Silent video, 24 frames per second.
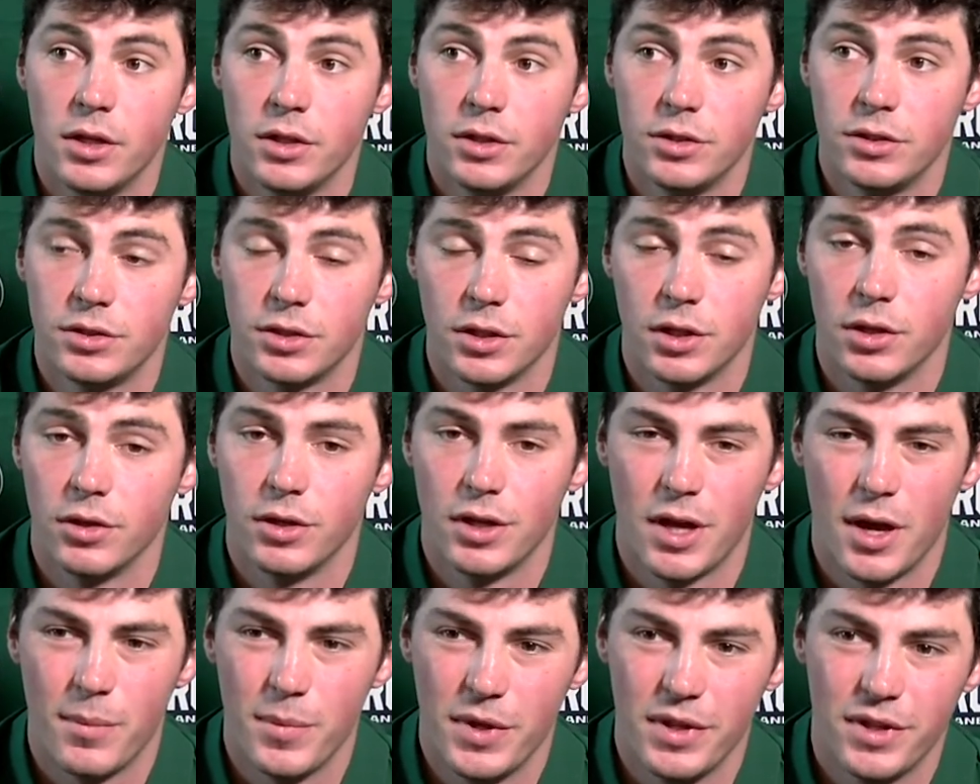So,
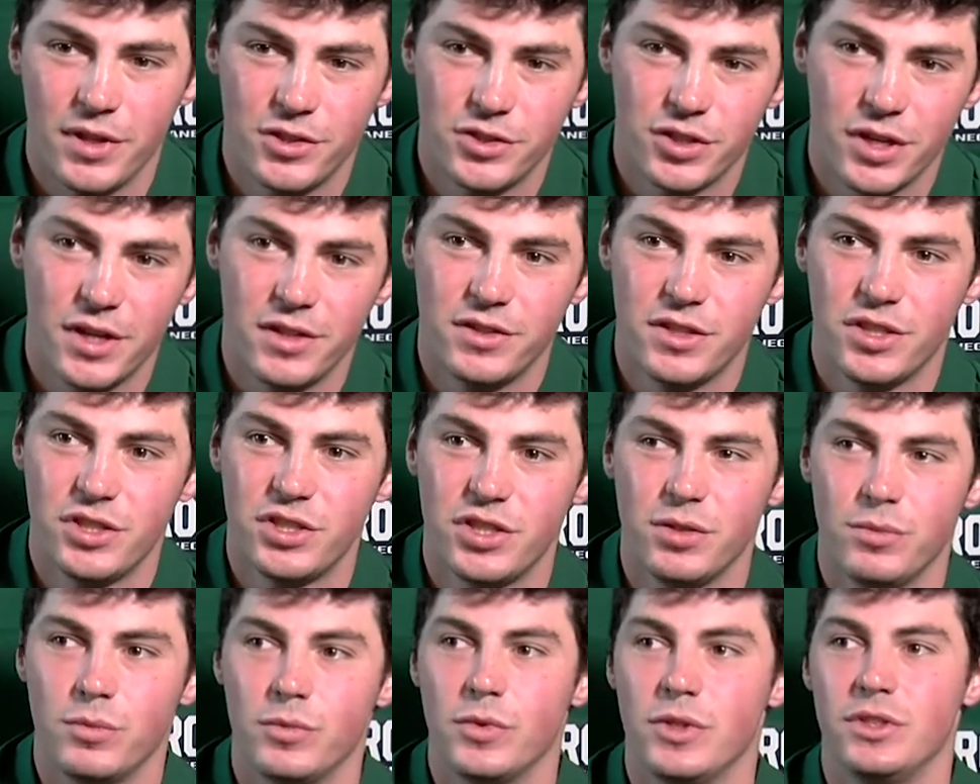I mean, the
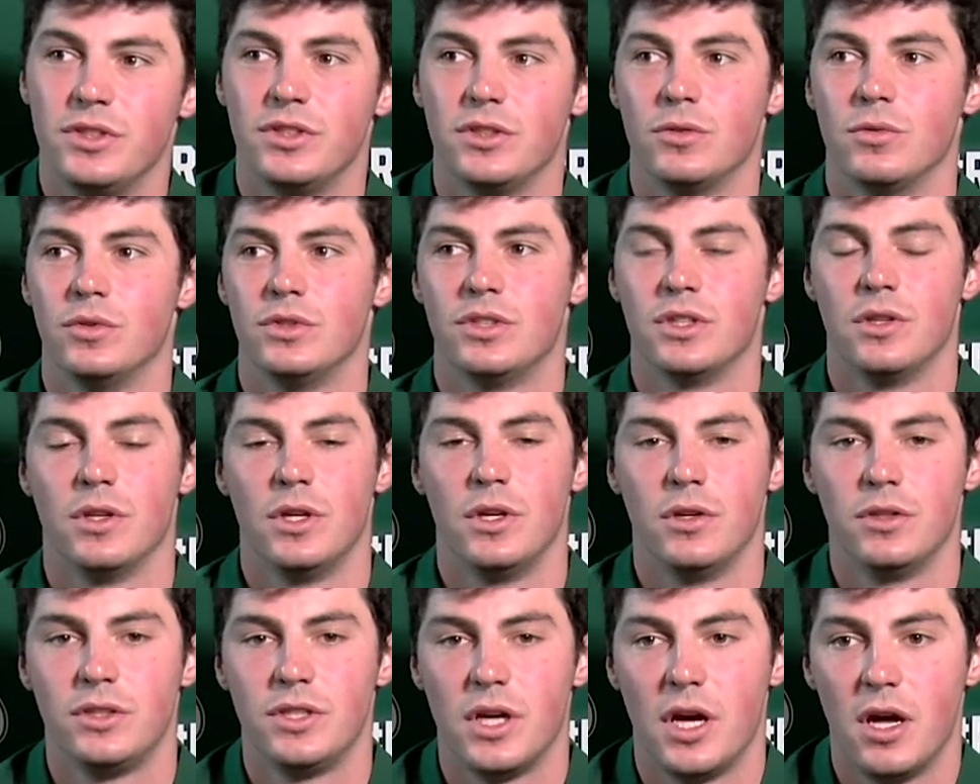transition was a
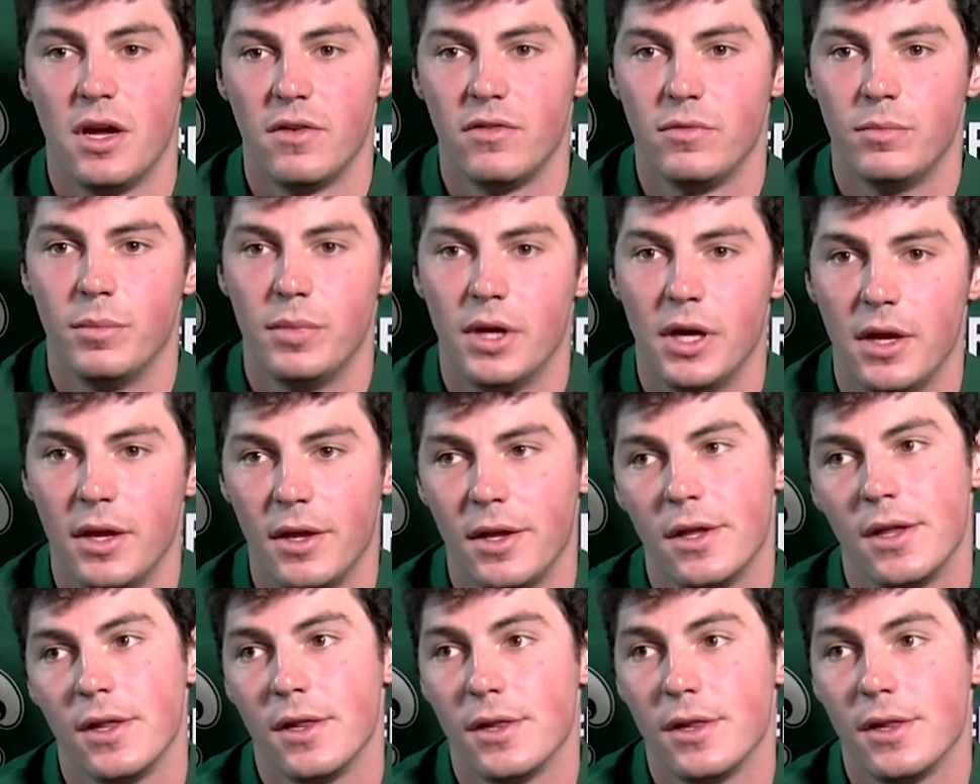little tough, but